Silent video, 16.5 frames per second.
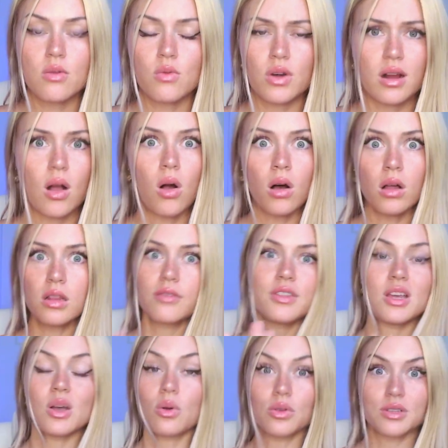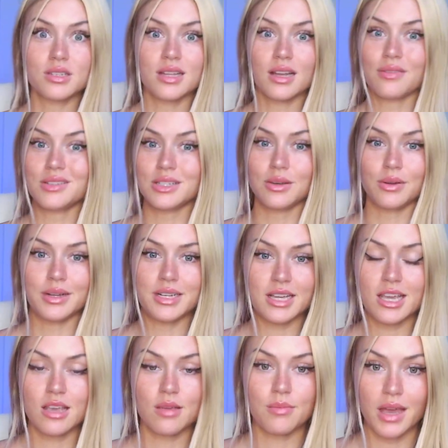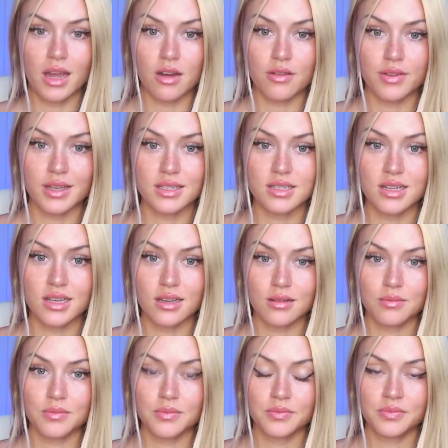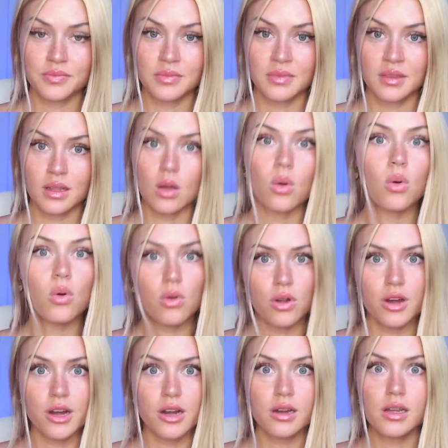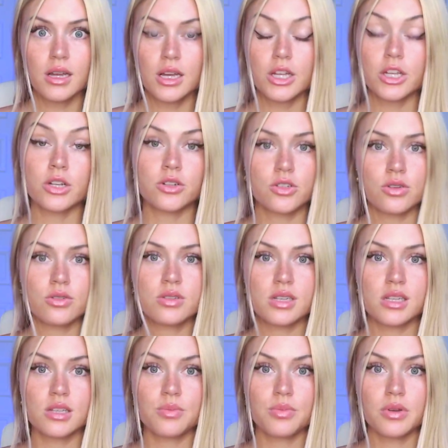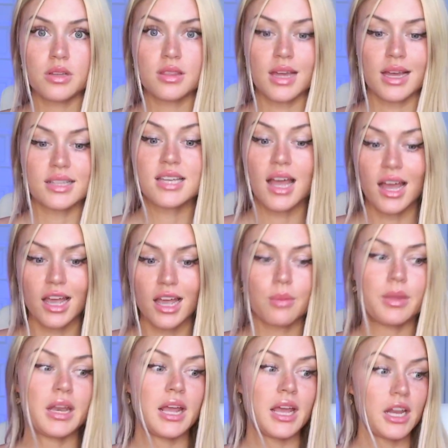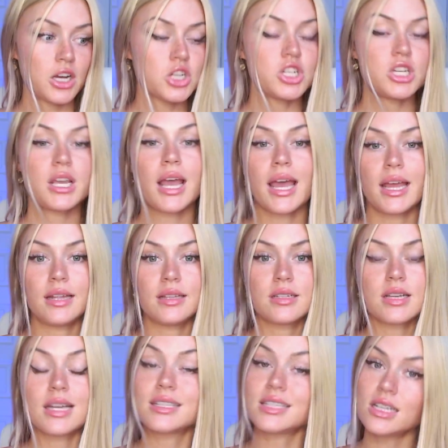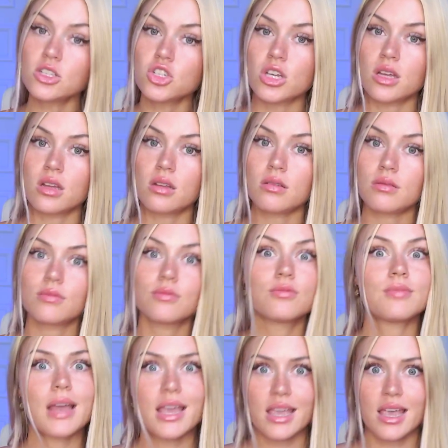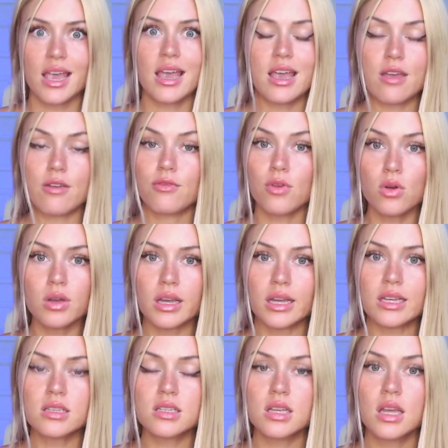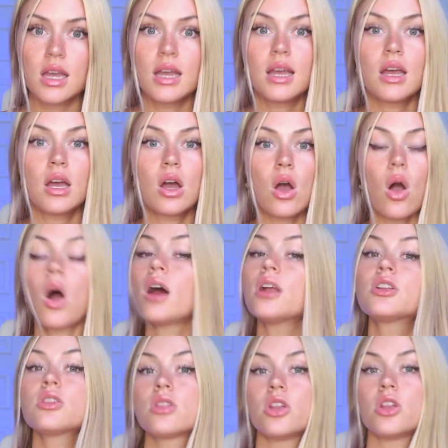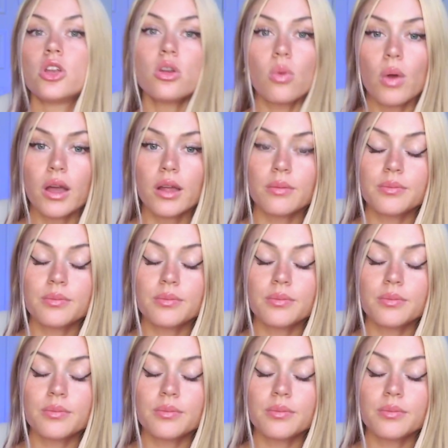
where all of the old stuff is going to keep manifesting. Or you're choosing to put that time and energy and attention, aka focus, onto the new one.